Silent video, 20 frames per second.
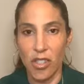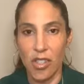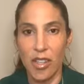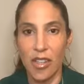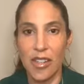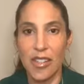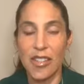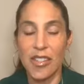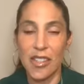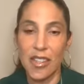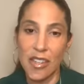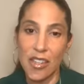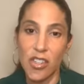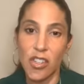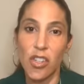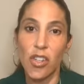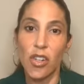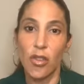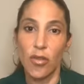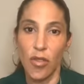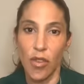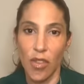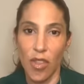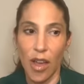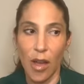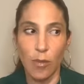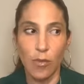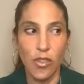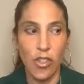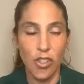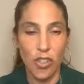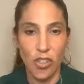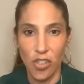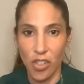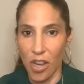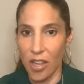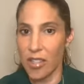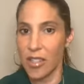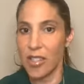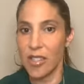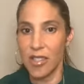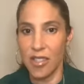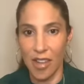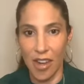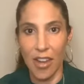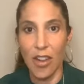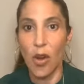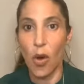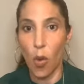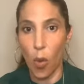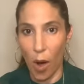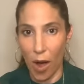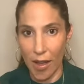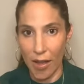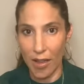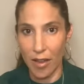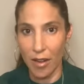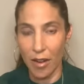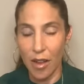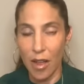and it's easier for them to just stay quiet.